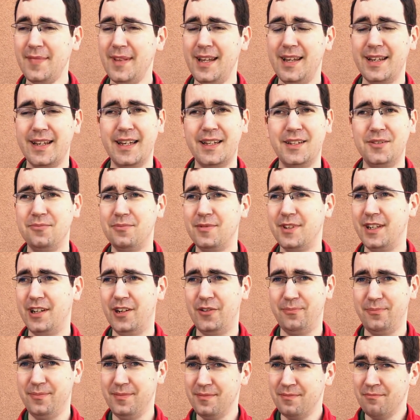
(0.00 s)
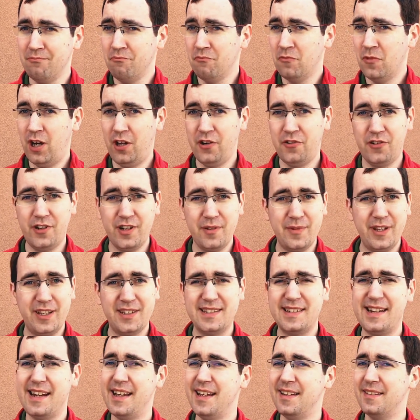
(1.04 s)
again, you know, one hundred
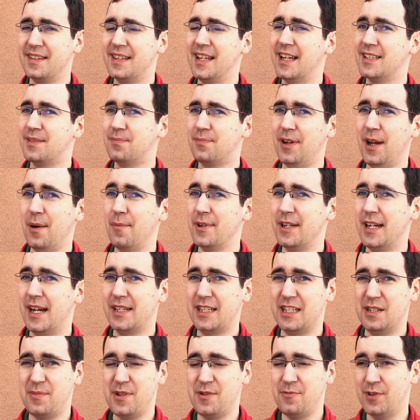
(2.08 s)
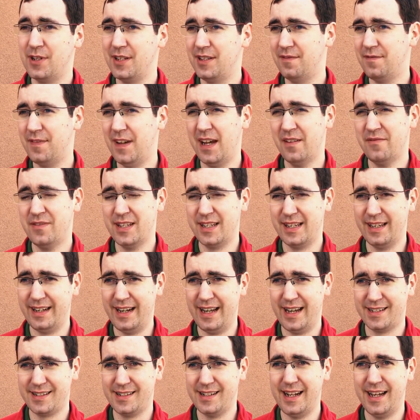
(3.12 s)
emails a day, that's probably not going to be one of the five that get
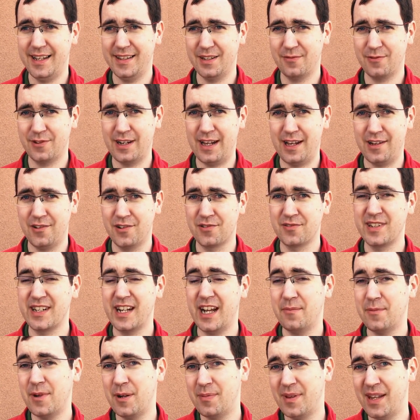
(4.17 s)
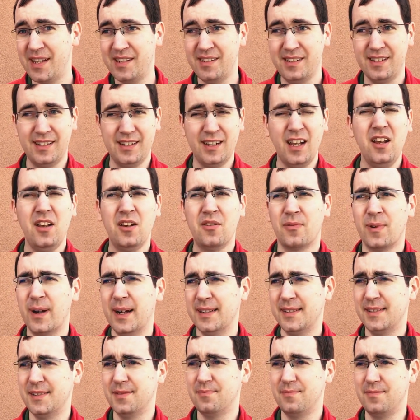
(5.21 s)
acted on that were not already on my plate,
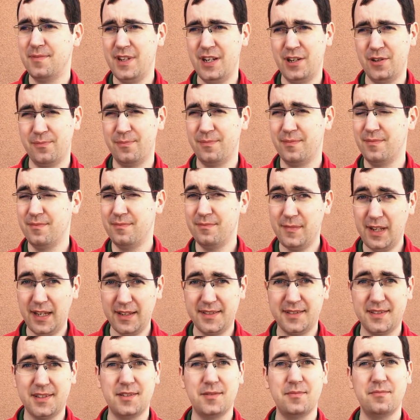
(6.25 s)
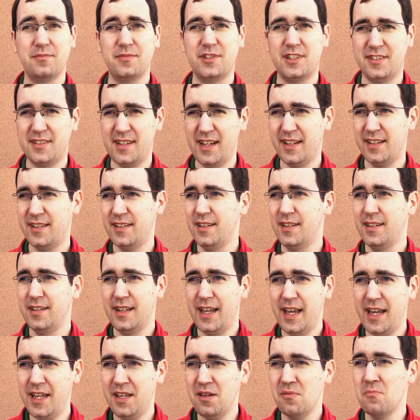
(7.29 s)
whereas, you know, nice, succinct,
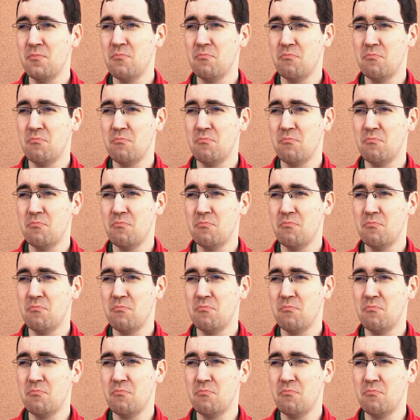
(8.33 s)
hey,